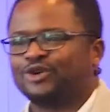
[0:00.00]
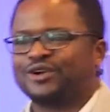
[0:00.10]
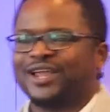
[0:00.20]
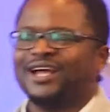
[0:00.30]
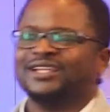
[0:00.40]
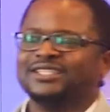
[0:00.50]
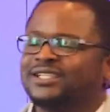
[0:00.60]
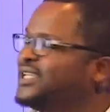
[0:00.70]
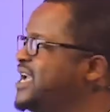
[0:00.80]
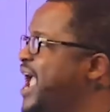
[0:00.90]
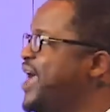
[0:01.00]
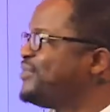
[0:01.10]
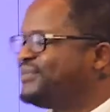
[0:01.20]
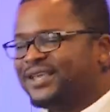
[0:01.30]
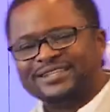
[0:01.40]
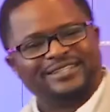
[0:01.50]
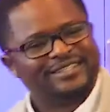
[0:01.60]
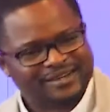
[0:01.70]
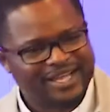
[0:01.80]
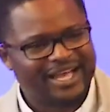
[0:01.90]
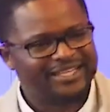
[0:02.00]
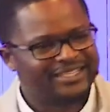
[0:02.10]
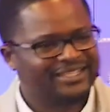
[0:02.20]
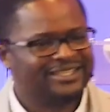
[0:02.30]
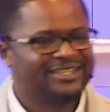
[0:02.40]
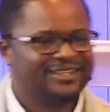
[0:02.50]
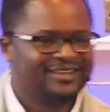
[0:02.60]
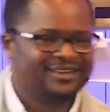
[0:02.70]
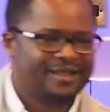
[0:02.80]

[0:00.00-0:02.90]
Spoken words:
Let's talk reality. This is the reality.